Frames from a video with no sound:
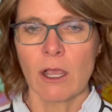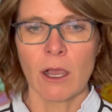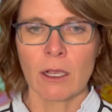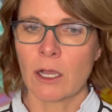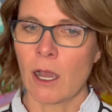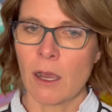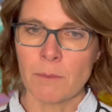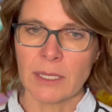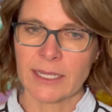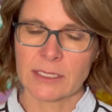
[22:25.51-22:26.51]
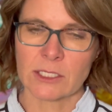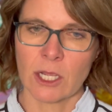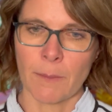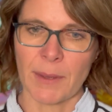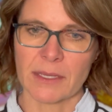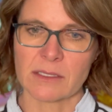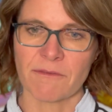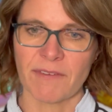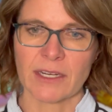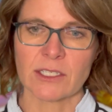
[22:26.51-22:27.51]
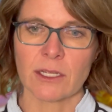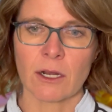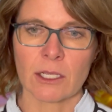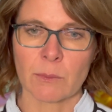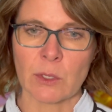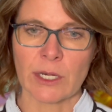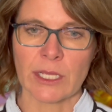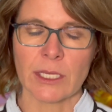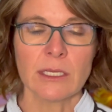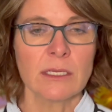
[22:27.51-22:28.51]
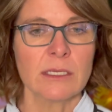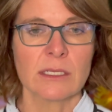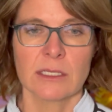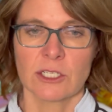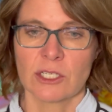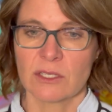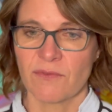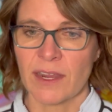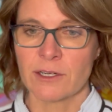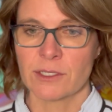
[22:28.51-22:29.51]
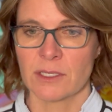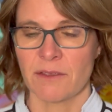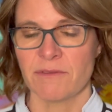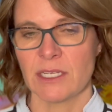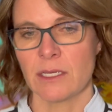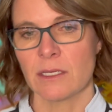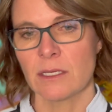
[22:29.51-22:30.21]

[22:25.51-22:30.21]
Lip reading: on complex topics affecting our community, such as fire safety,